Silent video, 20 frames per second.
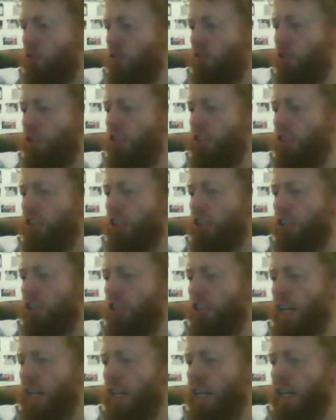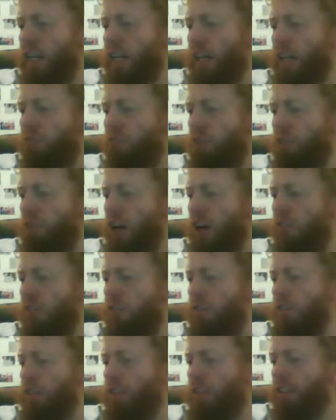researched any Ralph
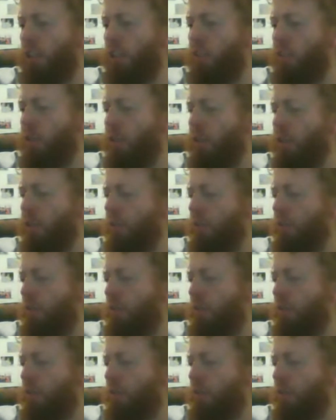Steadman?